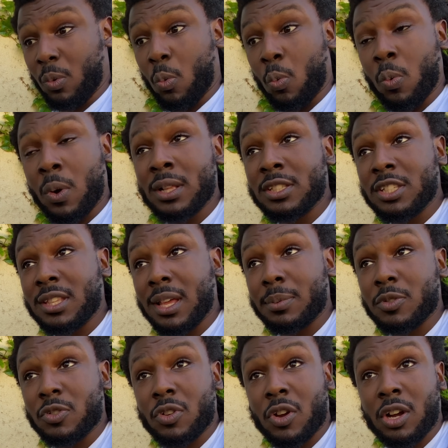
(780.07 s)
One step
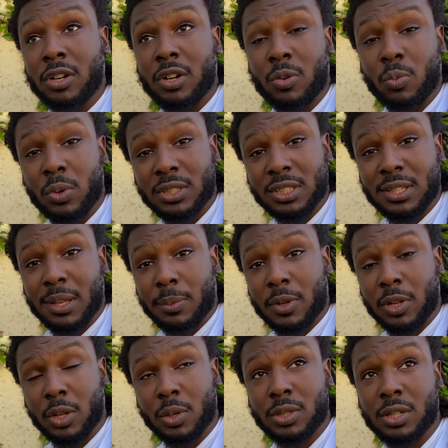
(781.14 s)
stronger, one step
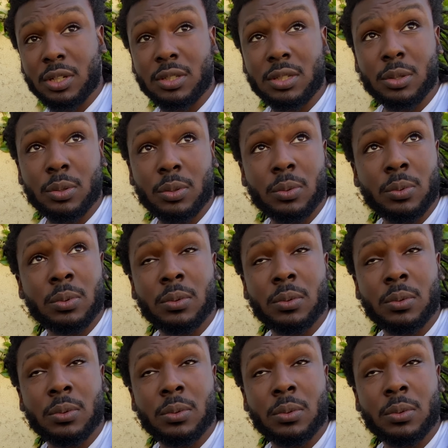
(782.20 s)
closer to